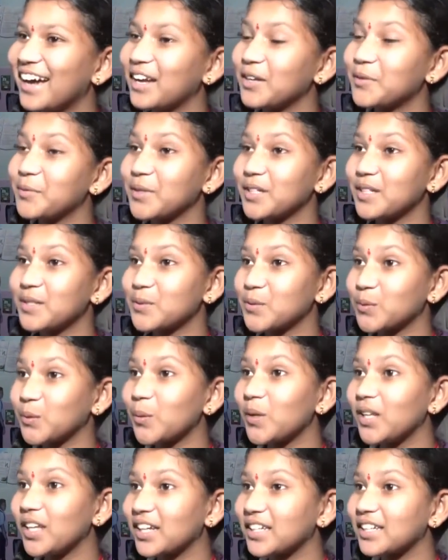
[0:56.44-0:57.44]
And we are
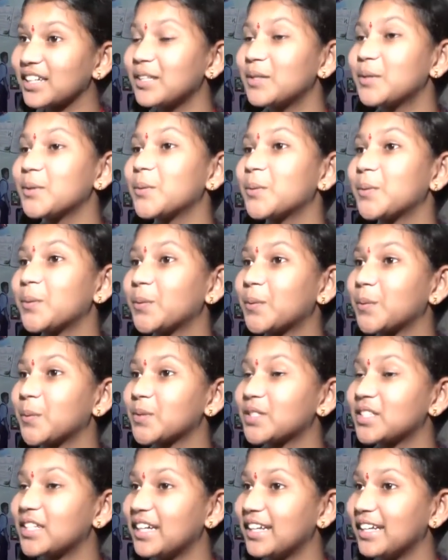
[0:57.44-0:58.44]
so lucky to
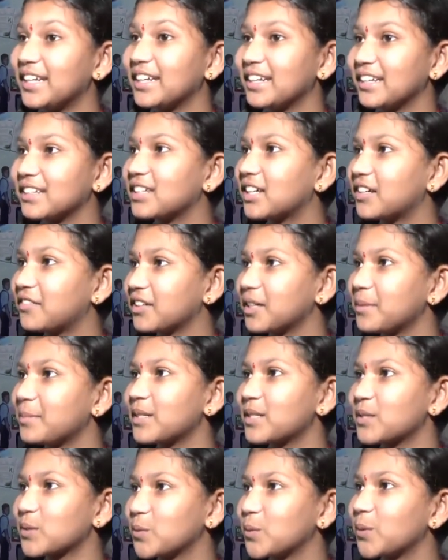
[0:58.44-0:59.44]
study in
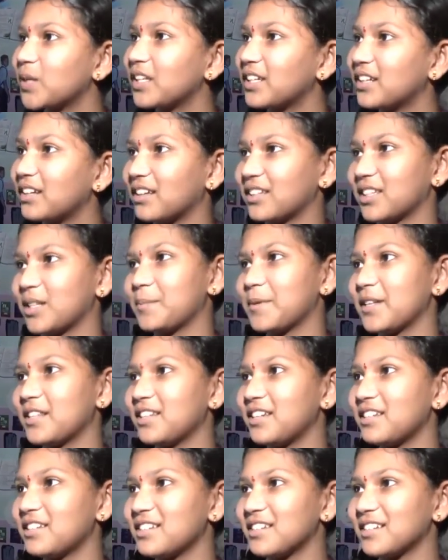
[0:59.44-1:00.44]
government school in Andhra
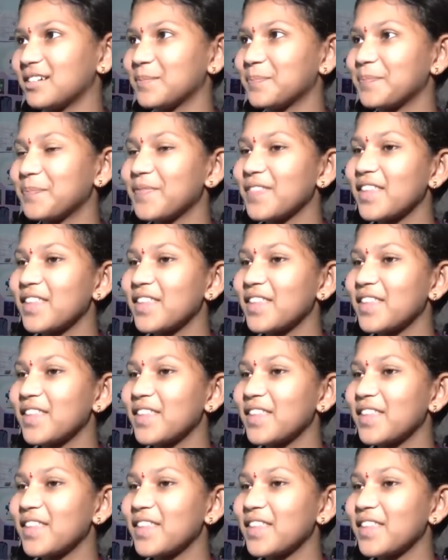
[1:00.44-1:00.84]
Pradesh.